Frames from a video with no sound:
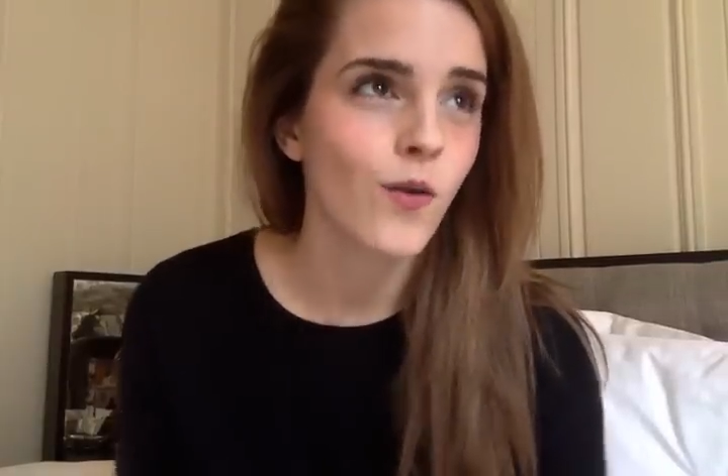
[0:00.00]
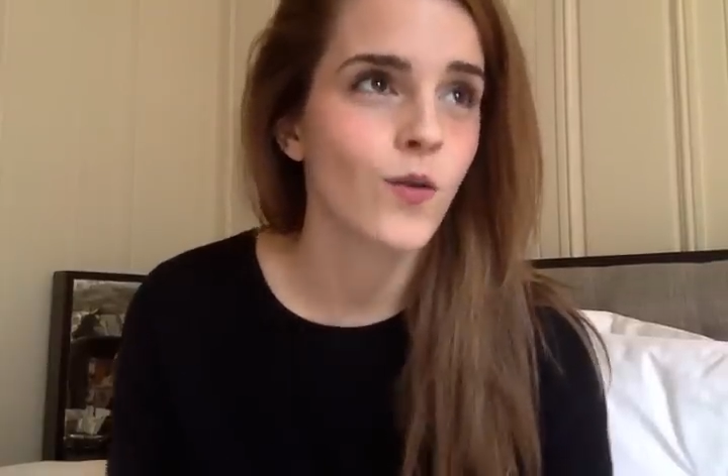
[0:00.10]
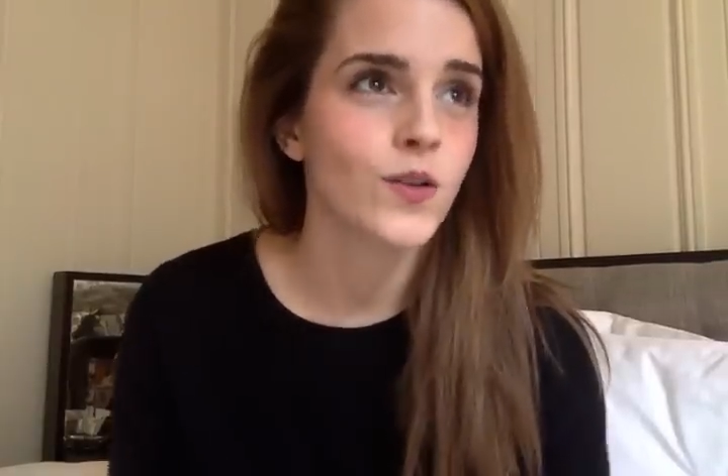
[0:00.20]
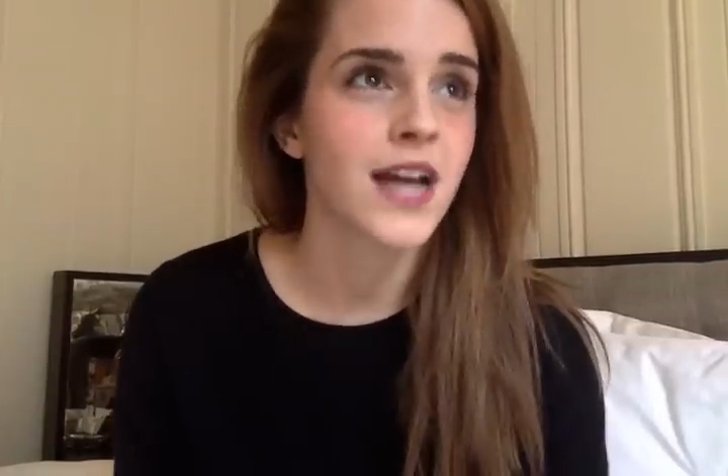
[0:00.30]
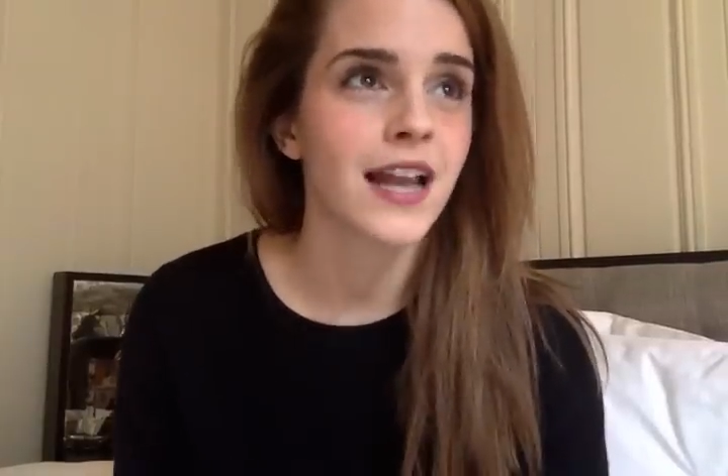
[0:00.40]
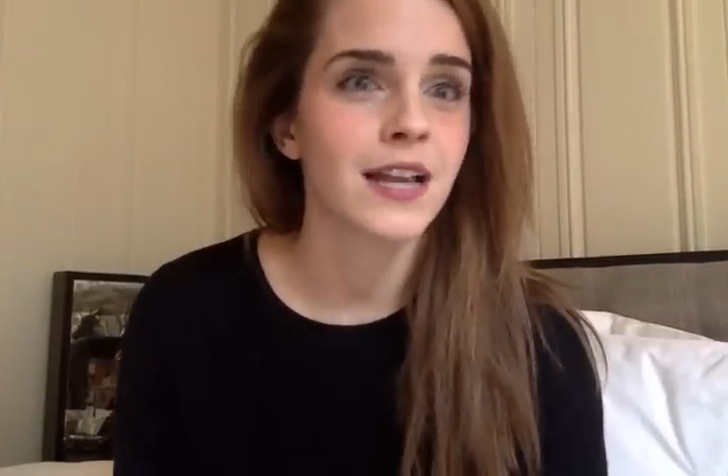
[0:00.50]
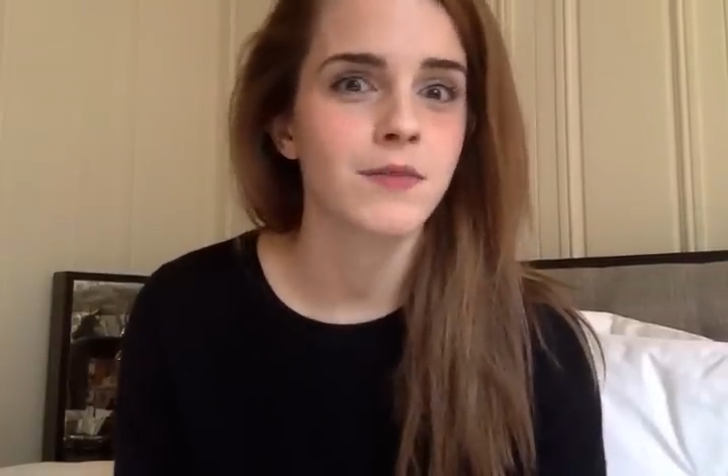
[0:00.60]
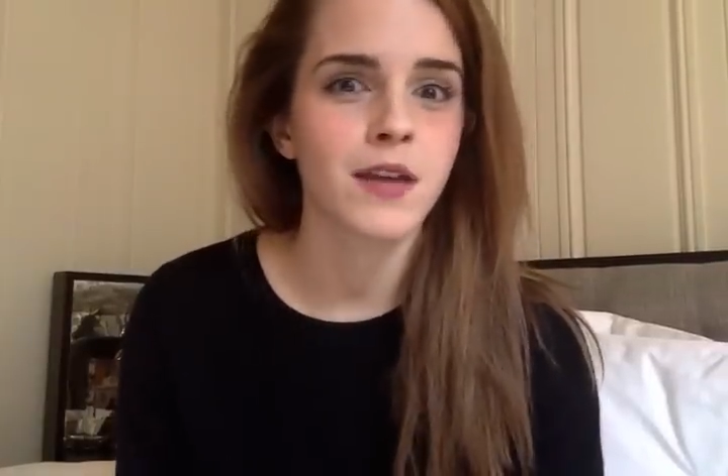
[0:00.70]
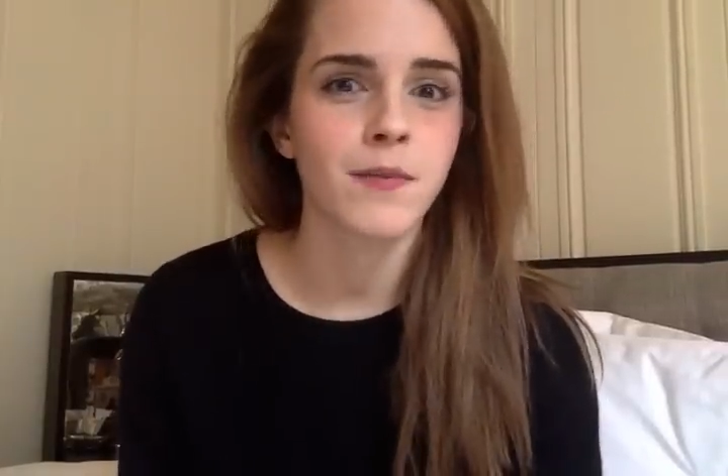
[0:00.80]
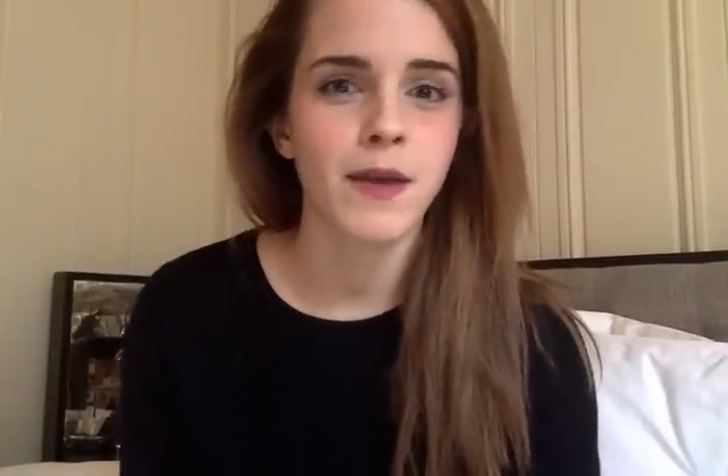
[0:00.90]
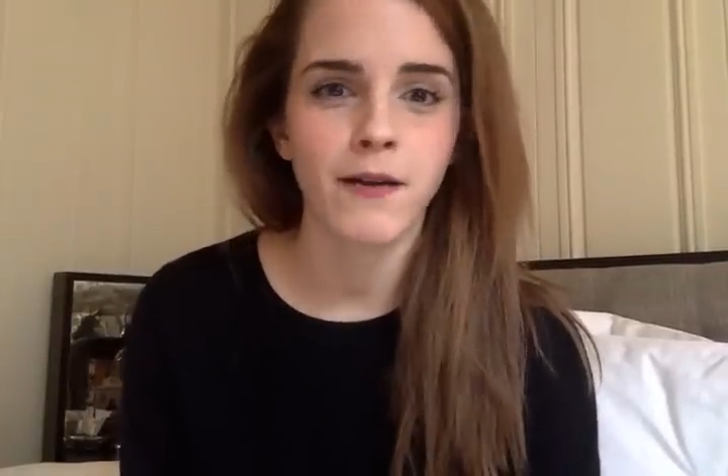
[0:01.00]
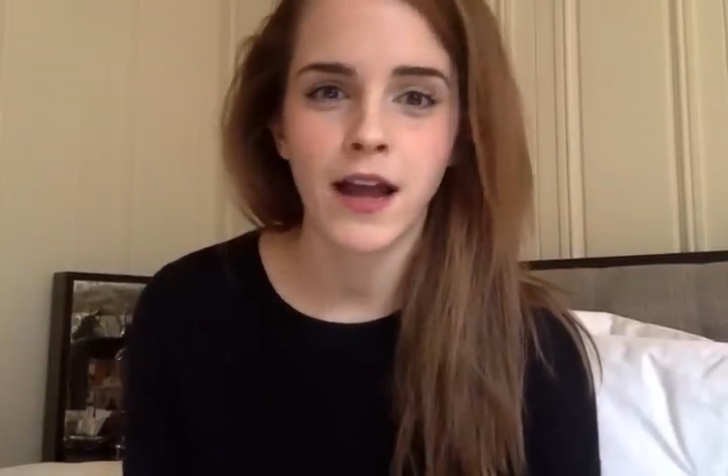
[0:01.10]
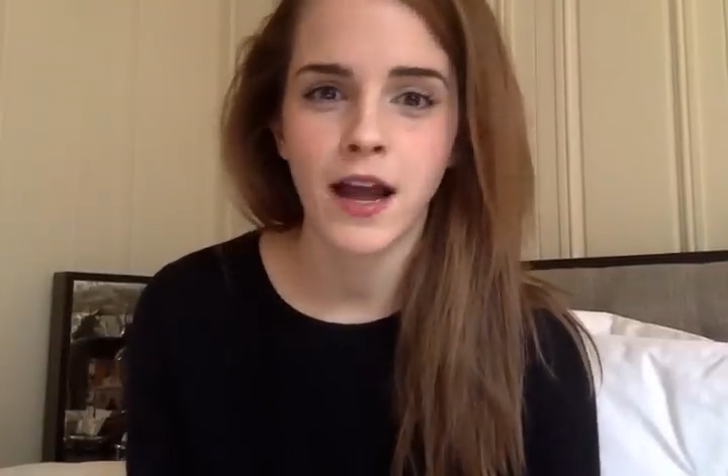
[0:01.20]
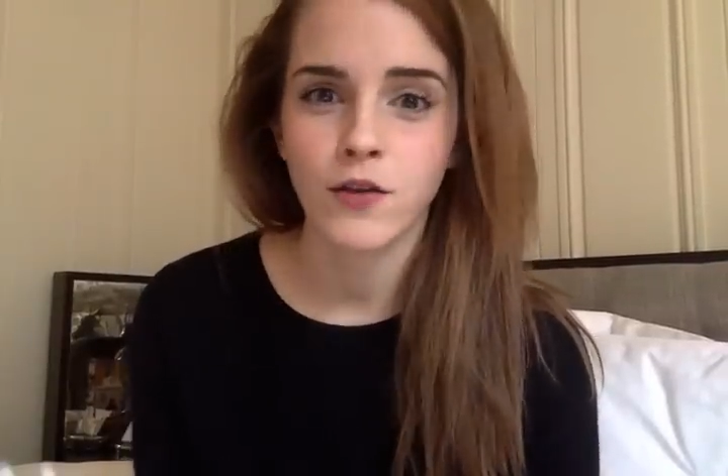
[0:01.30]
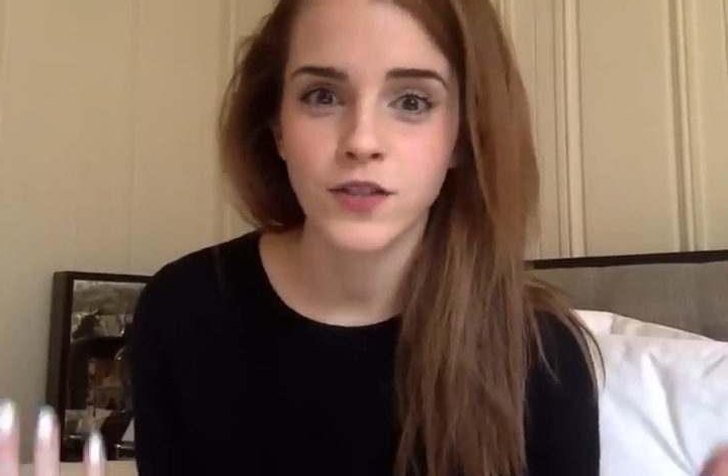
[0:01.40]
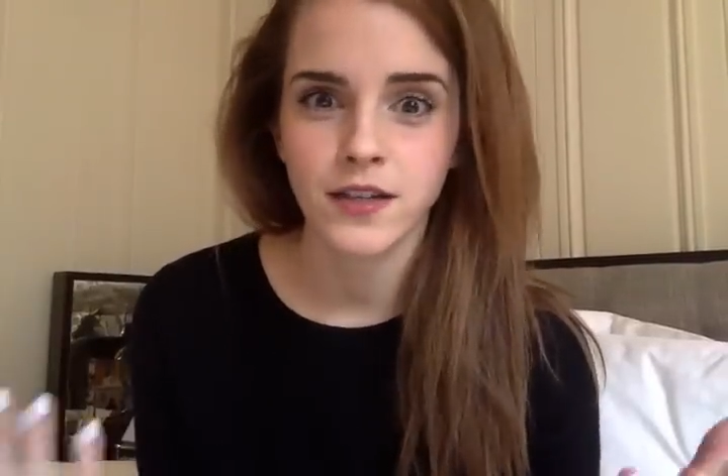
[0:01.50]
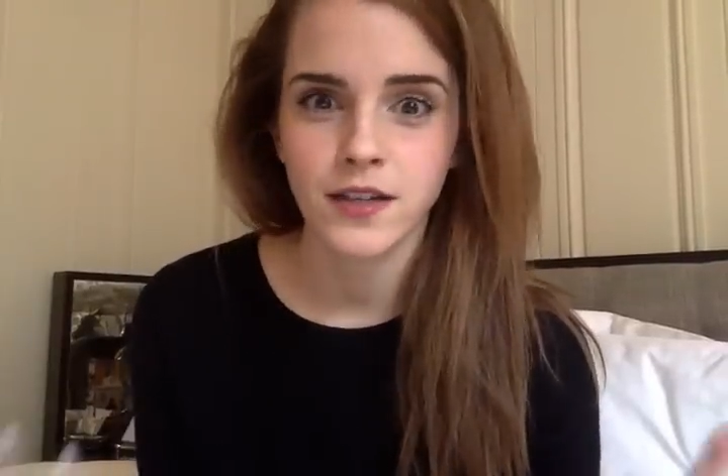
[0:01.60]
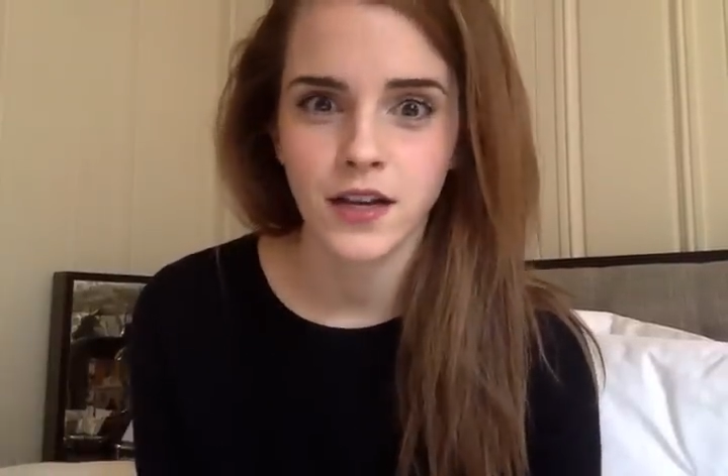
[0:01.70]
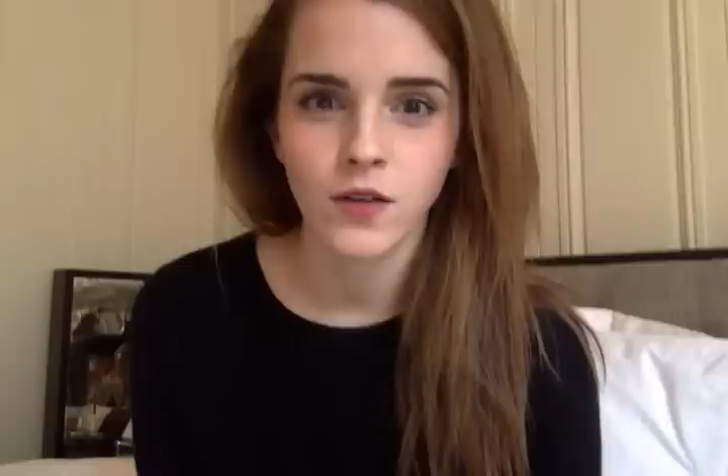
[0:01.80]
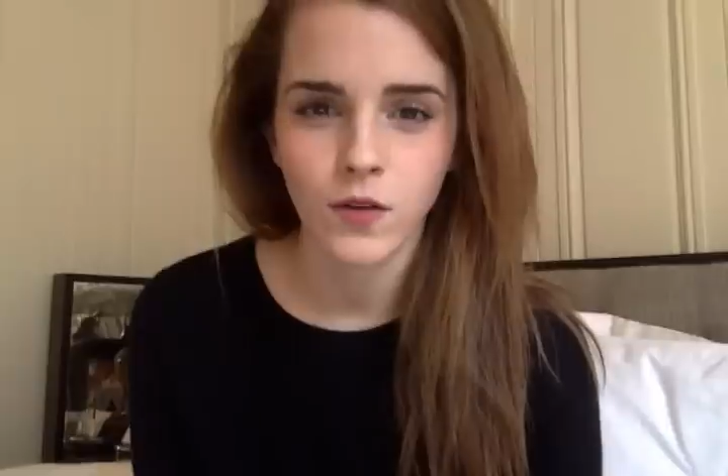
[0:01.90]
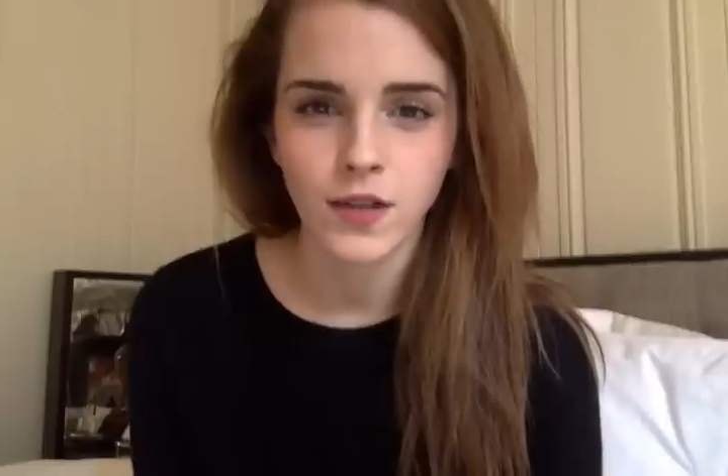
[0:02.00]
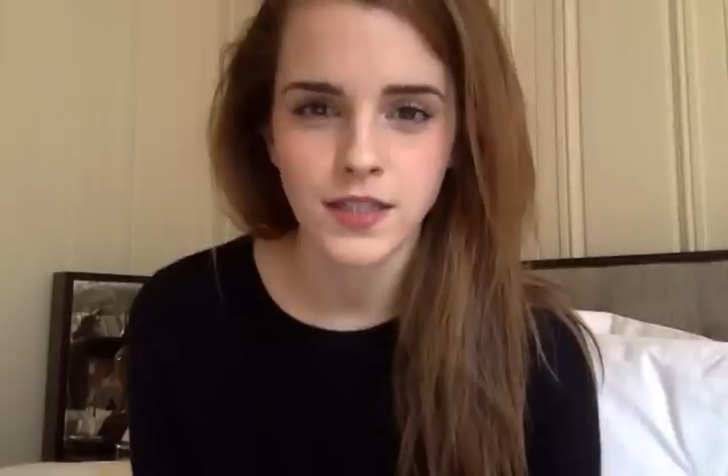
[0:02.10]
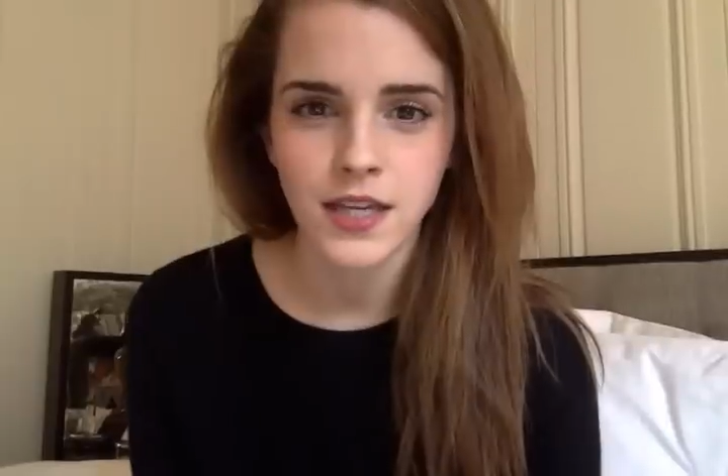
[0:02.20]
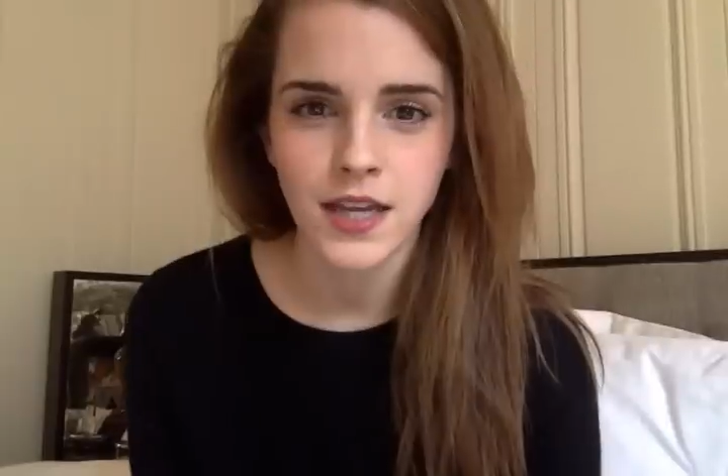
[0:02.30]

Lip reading: or telling me about how gender inequality